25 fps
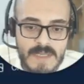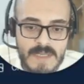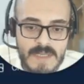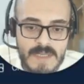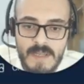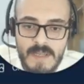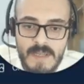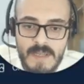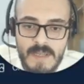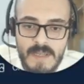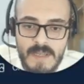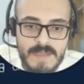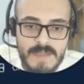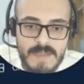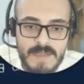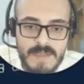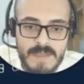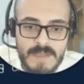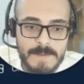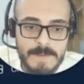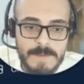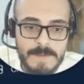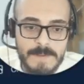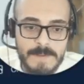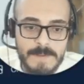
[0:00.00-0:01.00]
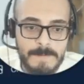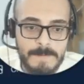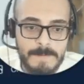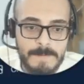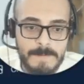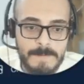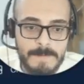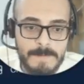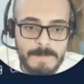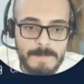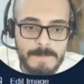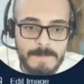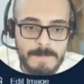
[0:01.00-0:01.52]
two content are
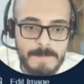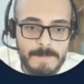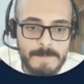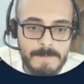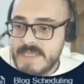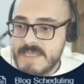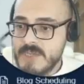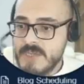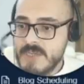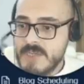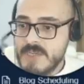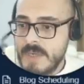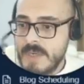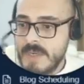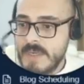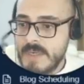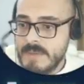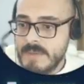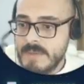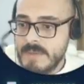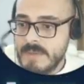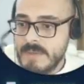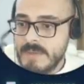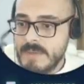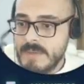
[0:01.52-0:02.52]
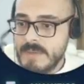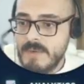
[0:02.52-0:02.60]
scheduled. Here you can see